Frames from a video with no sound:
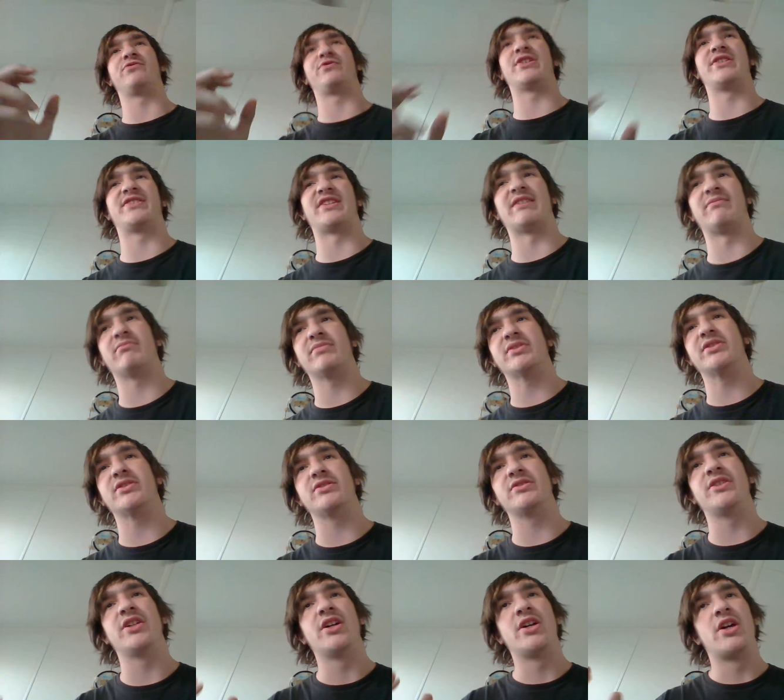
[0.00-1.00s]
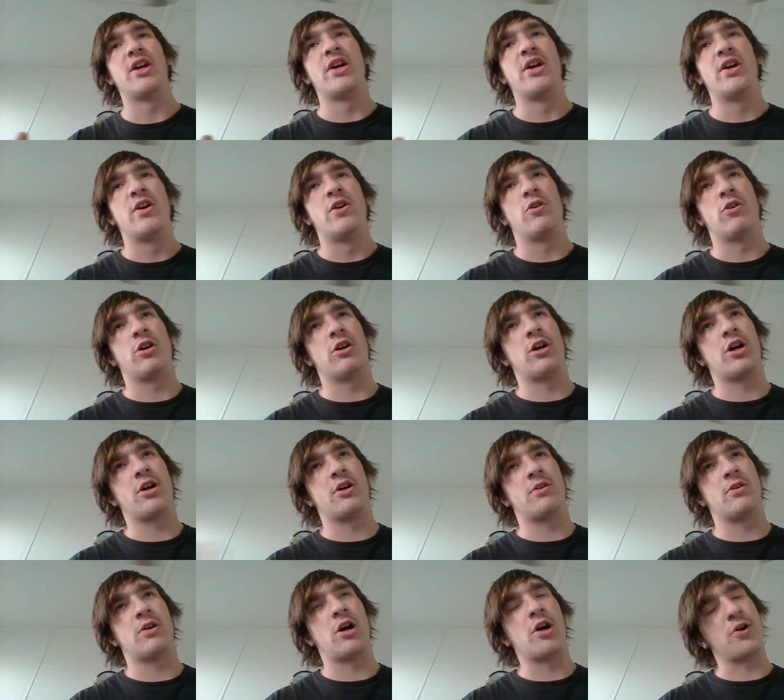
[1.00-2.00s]
resembled
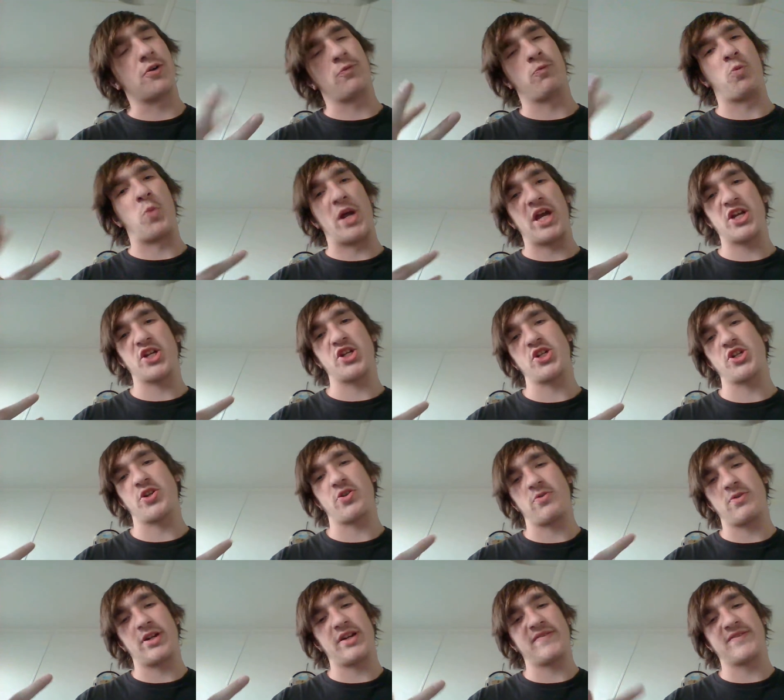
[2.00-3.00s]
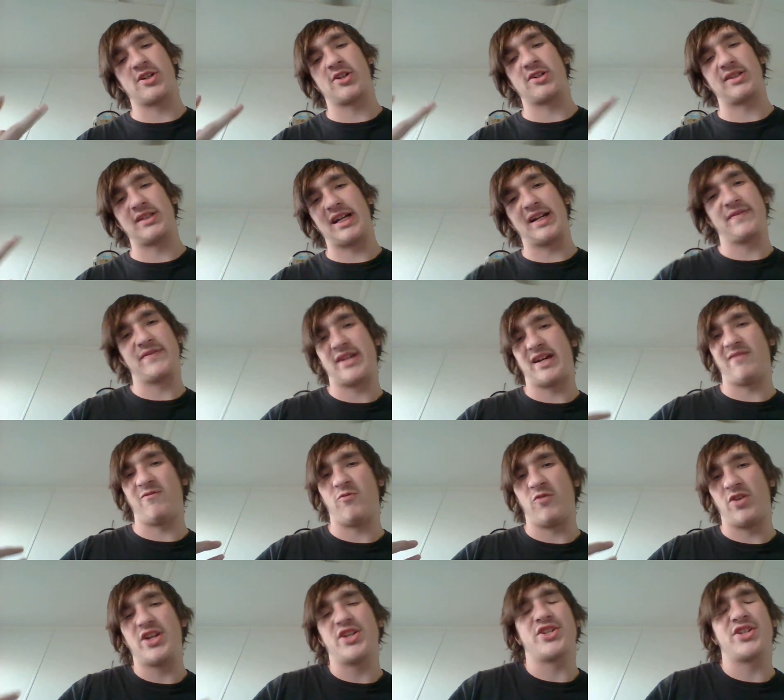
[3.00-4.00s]
our wish or whatever, our
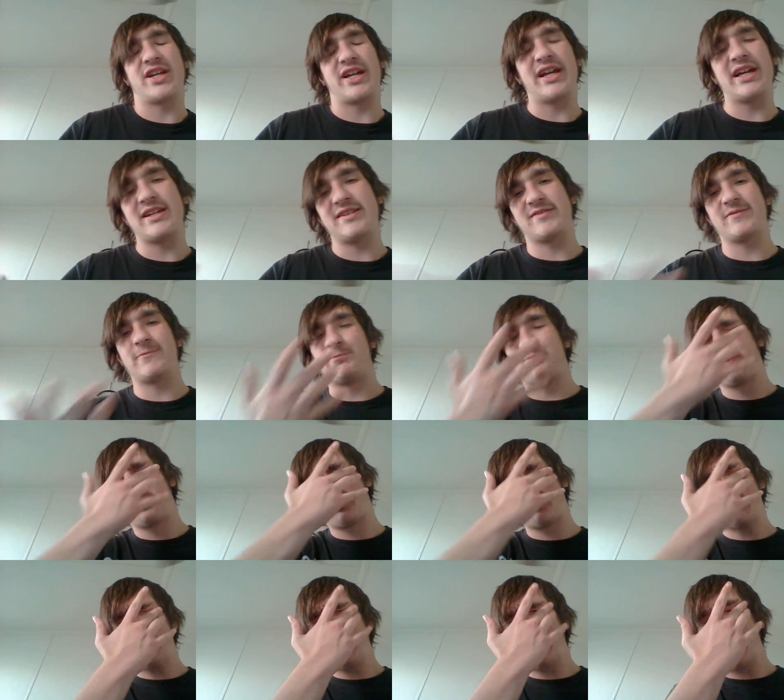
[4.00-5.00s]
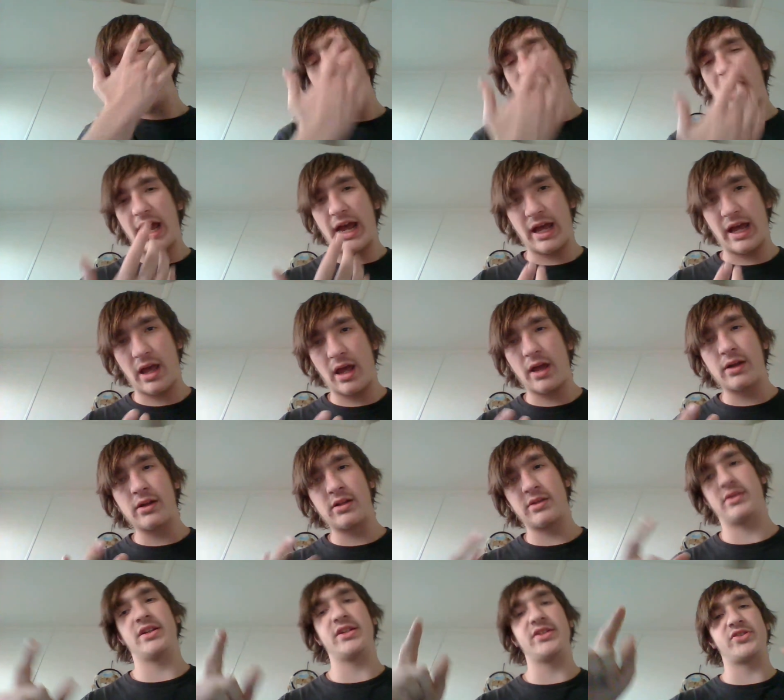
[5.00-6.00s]
lifetime wish, I guess.
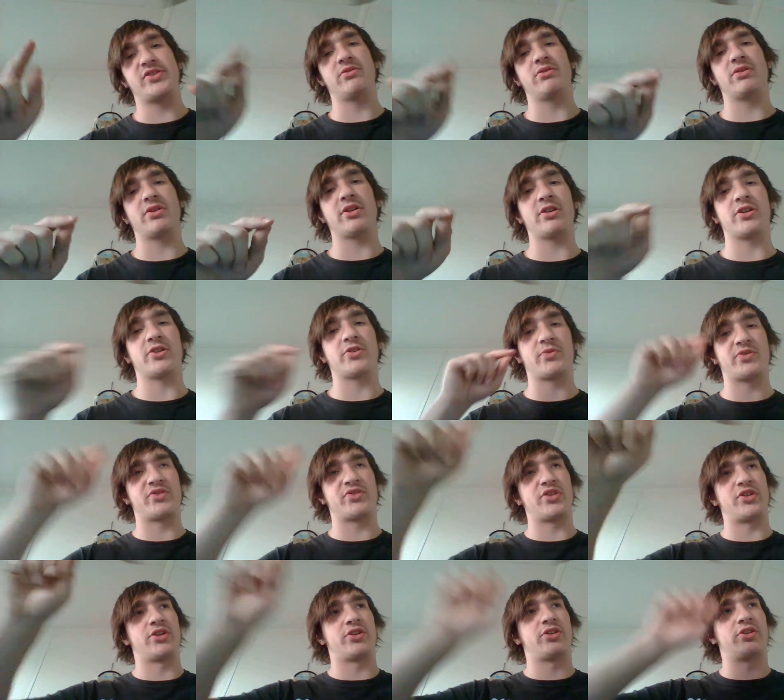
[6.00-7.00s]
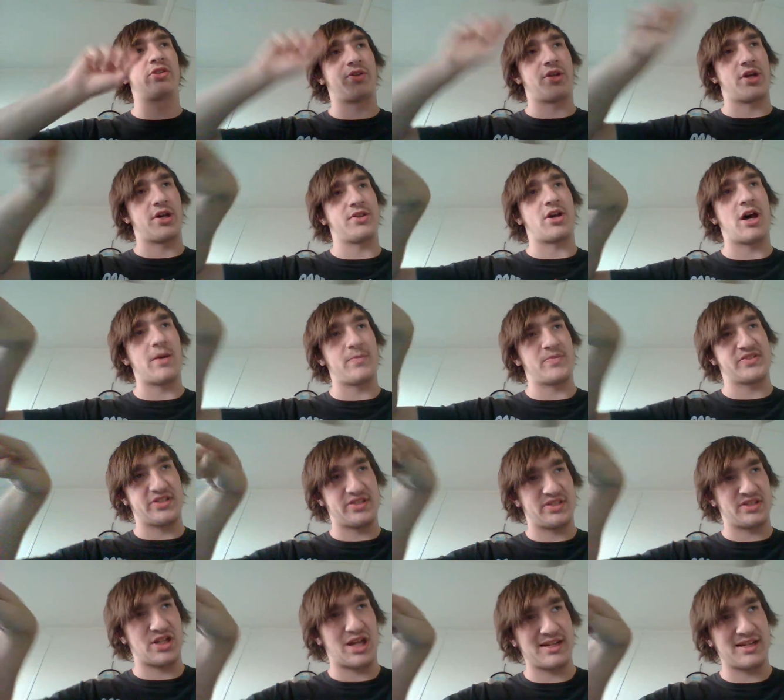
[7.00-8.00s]
And these two girls were sitting there on
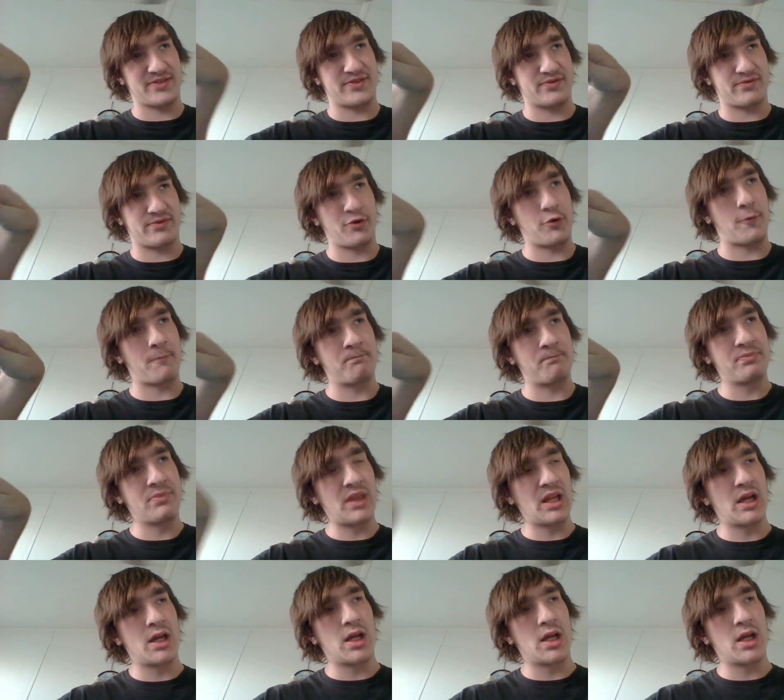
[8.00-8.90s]
opposite sides of the room.